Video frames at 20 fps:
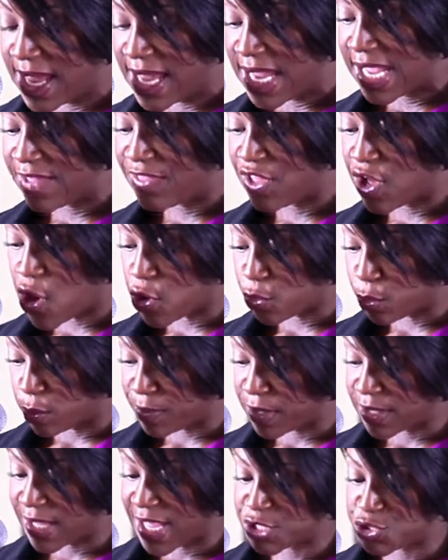in the
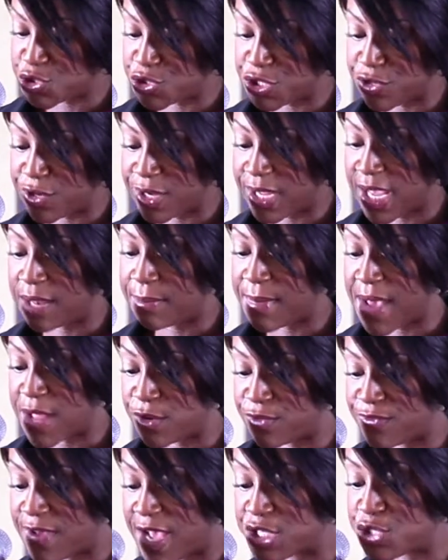automobile engineering and
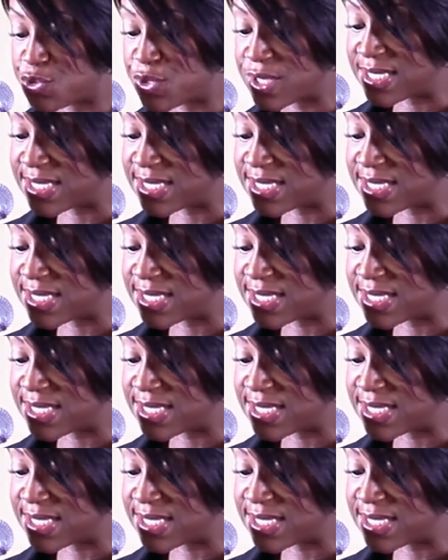manufacturing